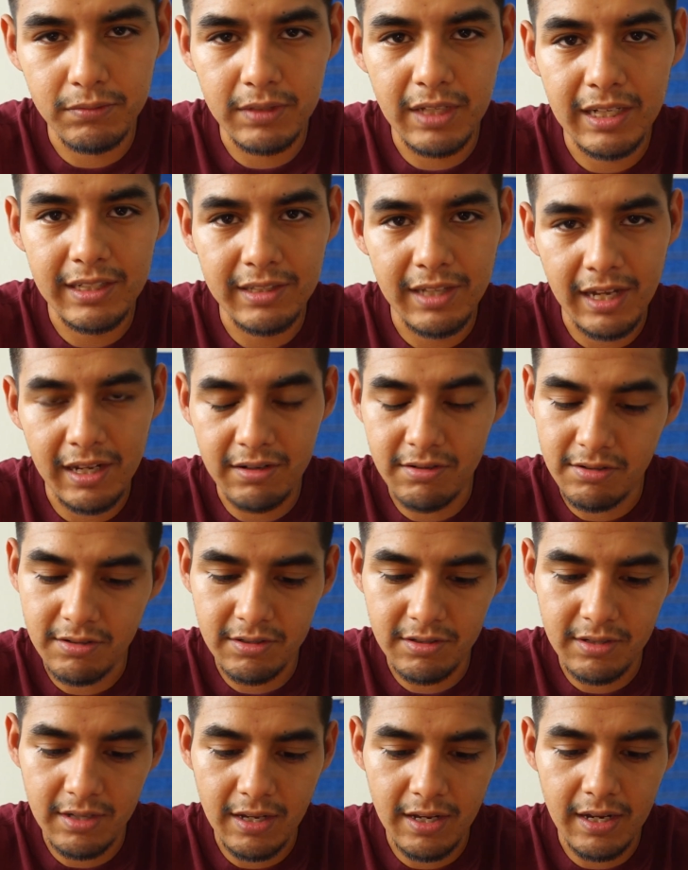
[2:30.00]

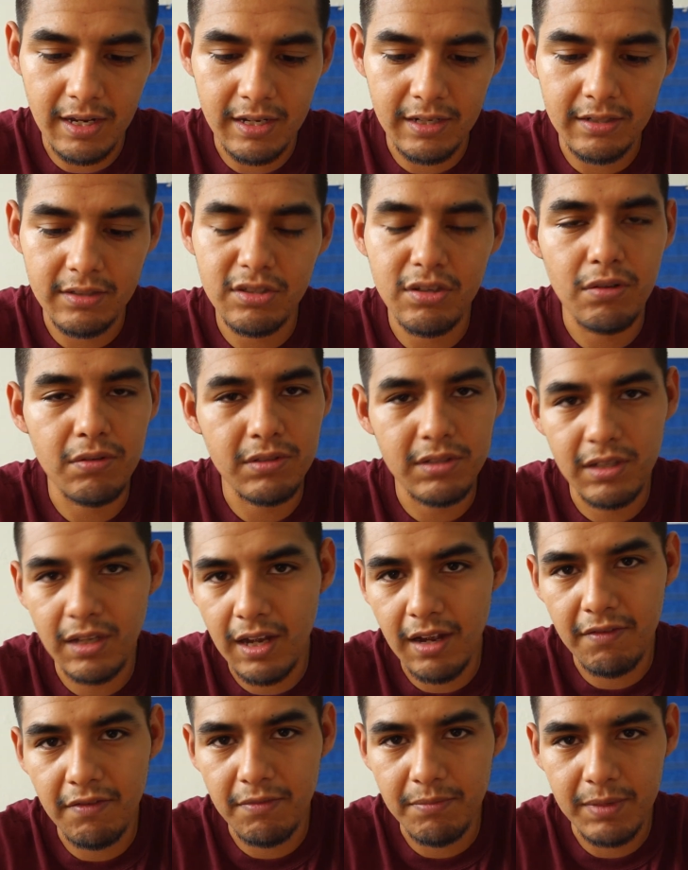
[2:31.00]
dictators, and so is the
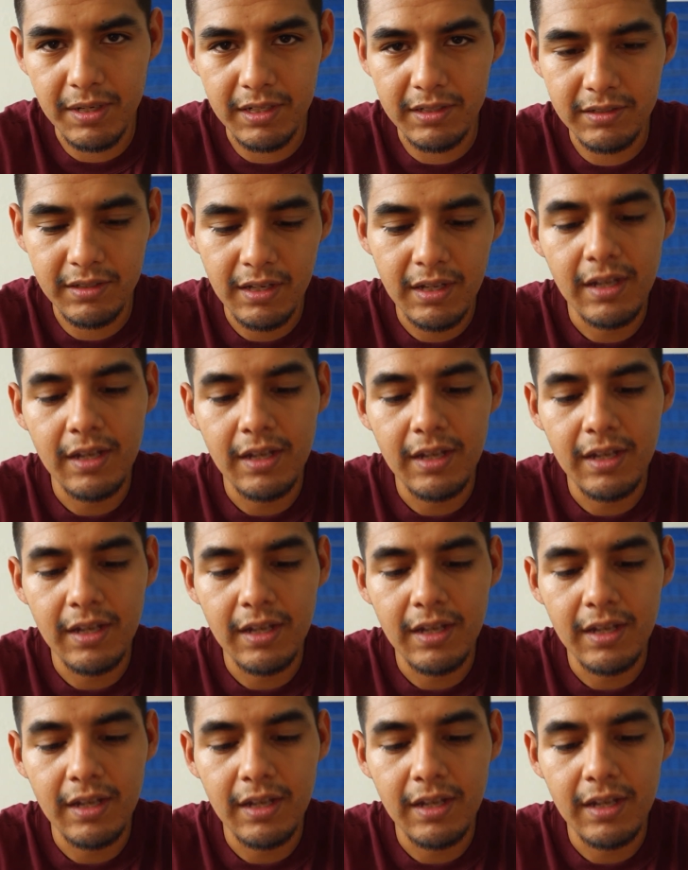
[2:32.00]
government.